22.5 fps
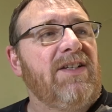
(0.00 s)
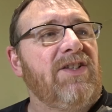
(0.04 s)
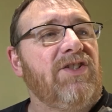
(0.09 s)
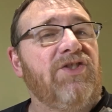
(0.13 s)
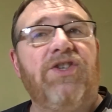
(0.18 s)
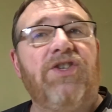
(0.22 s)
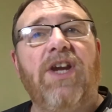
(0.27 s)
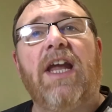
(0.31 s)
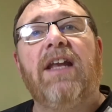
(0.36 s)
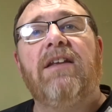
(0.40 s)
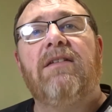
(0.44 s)

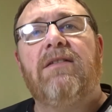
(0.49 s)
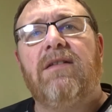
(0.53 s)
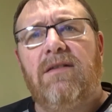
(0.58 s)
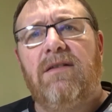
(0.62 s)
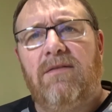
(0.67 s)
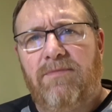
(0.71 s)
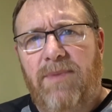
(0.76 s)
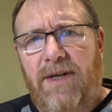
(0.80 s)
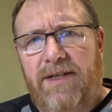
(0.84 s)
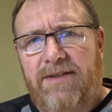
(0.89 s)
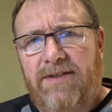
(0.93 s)
gentle
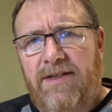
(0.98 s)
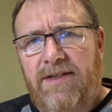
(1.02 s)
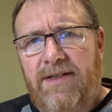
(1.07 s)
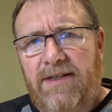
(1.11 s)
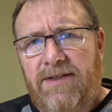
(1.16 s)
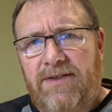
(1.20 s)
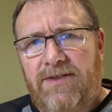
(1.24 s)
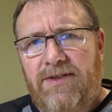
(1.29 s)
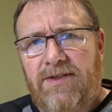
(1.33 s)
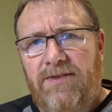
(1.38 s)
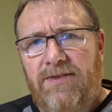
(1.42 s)

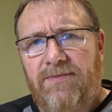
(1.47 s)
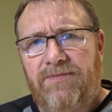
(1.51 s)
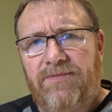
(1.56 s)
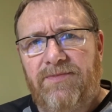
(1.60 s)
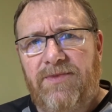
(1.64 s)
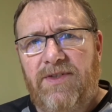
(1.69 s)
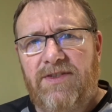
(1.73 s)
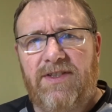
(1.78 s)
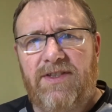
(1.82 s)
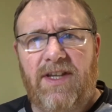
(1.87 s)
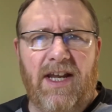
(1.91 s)
bitterness,
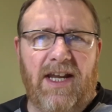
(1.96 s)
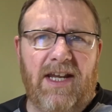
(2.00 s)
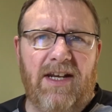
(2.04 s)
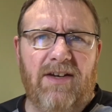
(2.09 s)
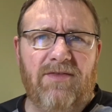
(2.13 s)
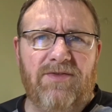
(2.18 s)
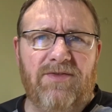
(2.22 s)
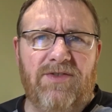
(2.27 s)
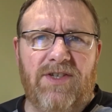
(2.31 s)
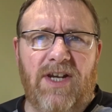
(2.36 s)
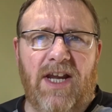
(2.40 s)
just that kind
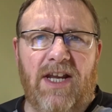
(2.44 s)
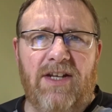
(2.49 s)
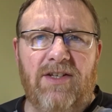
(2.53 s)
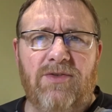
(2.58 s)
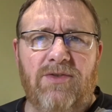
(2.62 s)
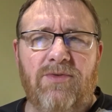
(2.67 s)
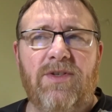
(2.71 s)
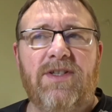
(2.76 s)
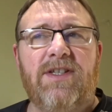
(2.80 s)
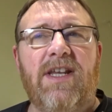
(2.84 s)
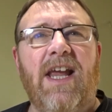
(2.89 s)
of
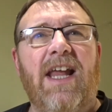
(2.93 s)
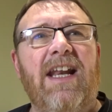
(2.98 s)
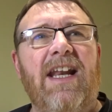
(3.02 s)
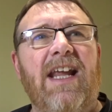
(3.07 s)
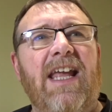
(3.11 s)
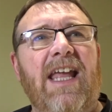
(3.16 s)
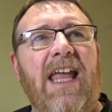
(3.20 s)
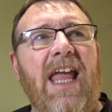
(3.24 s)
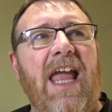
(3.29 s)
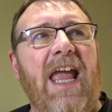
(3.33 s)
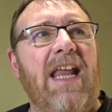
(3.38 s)
gentleness. And
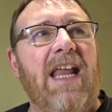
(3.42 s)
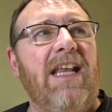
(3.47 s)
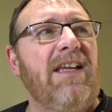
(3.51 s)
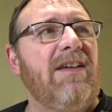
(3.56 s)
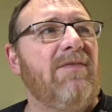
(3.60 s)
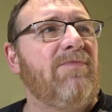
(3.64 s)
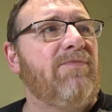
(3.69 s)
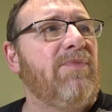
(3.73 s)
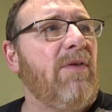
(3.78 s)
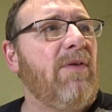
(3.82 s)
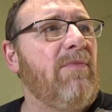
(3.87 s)
again,
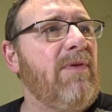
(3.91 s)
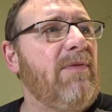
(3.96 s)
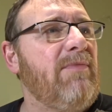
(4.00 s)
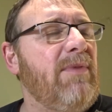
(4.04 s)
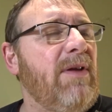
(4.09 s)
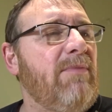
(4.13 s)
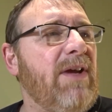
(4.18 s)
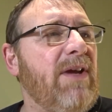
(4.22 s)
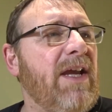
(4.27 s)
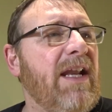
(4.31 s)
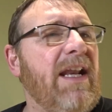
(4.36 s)
you're probably
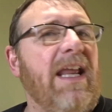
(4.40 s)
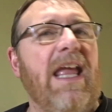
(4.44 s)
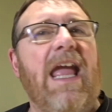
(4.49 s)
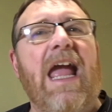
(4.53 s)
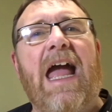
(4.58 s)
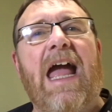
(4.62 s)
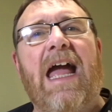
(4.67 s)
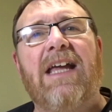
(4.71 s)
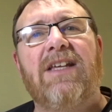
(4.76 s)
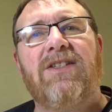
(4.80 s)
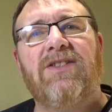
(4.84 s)
maybe getting
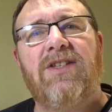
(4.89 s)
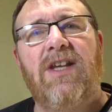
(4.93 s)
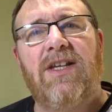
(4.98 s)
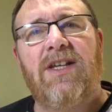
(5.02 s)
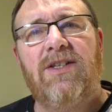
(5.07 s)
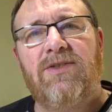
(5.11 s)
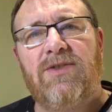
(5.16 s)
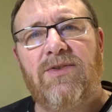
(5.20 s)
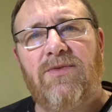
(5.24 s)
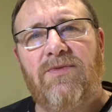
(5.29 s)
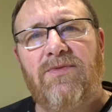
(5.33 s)

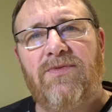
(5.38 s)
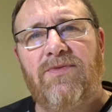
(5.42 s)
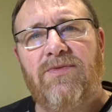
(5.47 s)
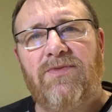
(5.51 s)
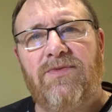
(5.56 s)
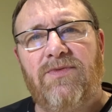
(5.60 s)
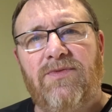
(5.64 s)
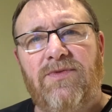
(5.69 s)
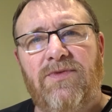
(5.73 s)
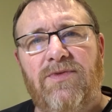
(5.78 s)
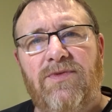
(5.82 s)
accents
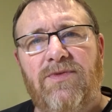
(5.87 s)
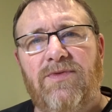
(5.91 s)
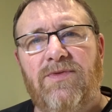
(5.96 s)
of